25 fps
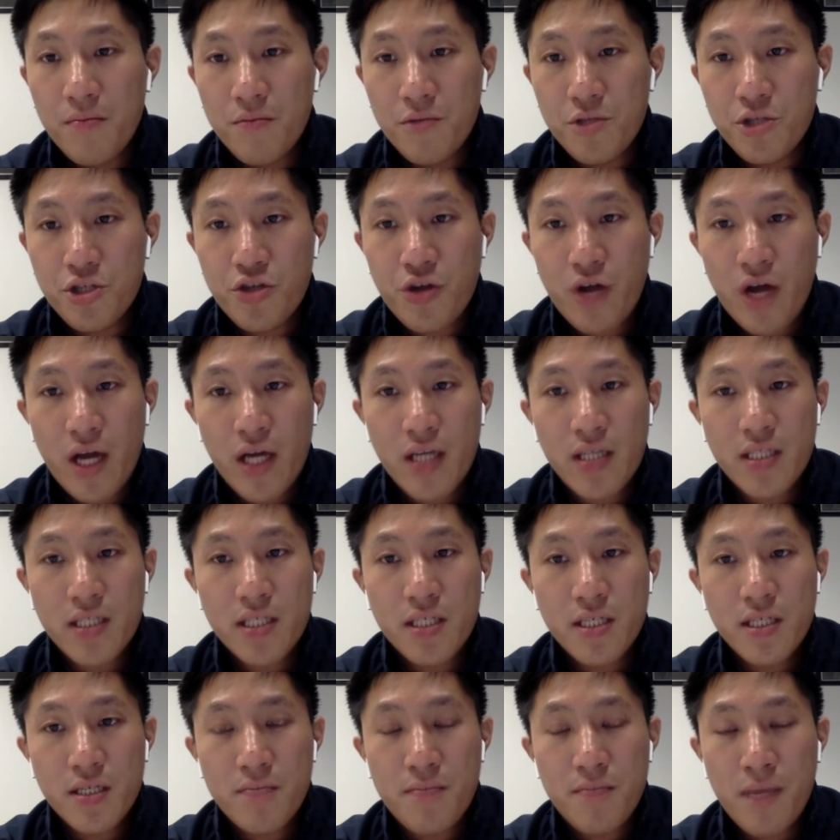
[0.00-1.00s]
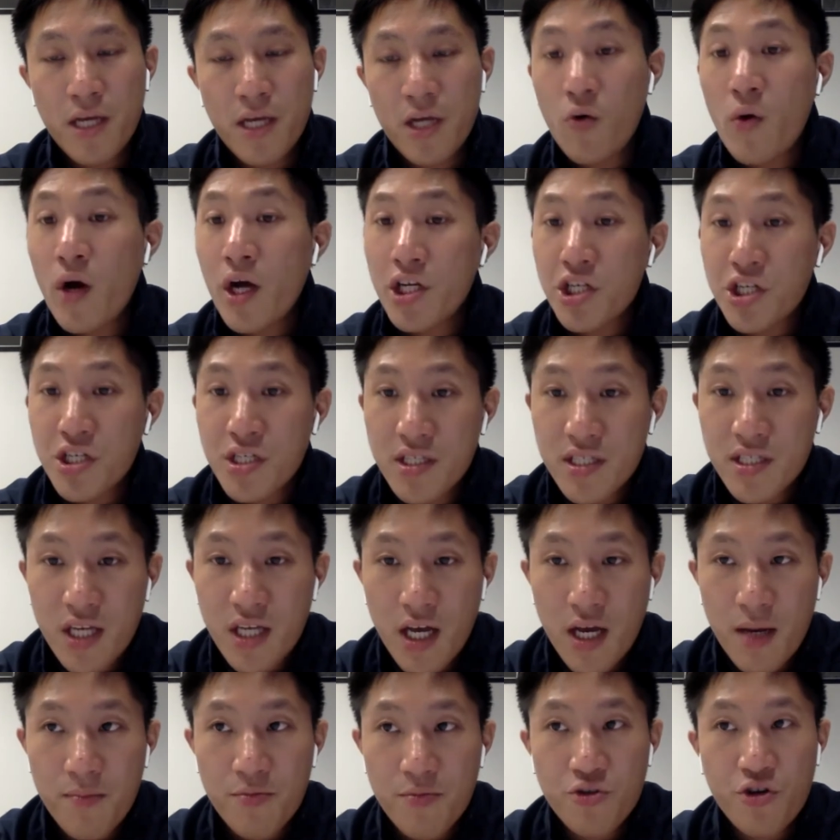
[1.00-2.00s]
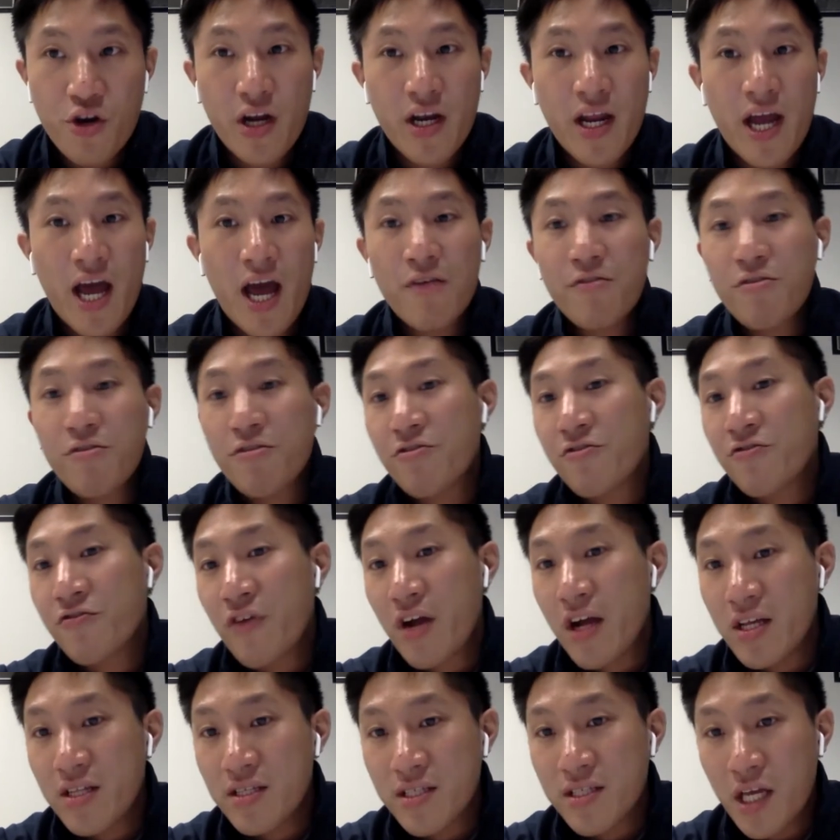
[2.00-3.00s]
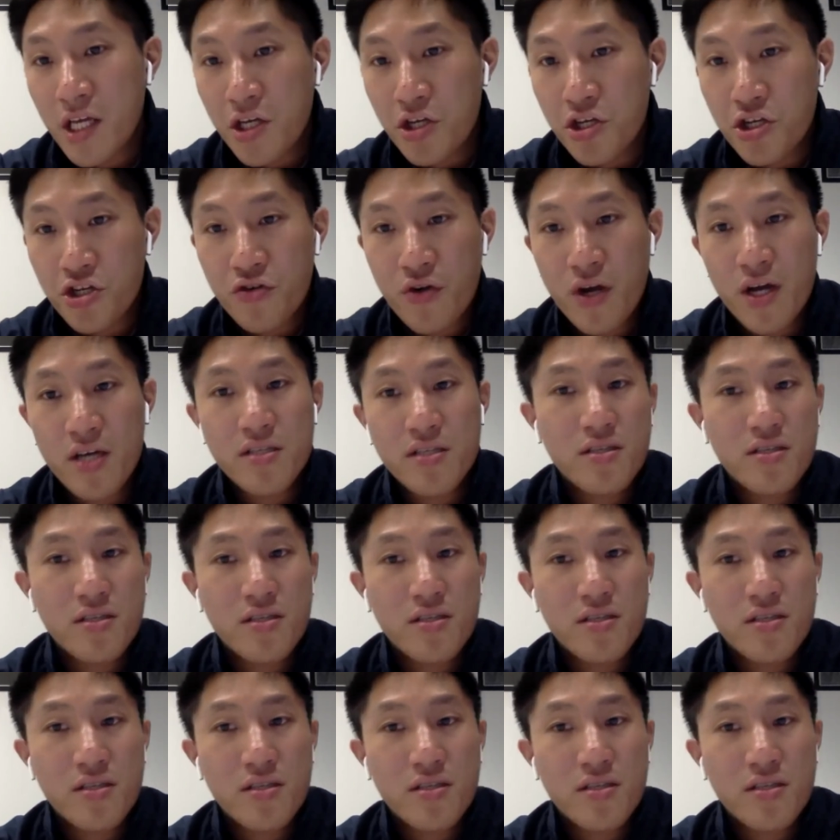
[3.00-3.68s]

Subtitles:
Try to make questions up, try to have your friends that you trust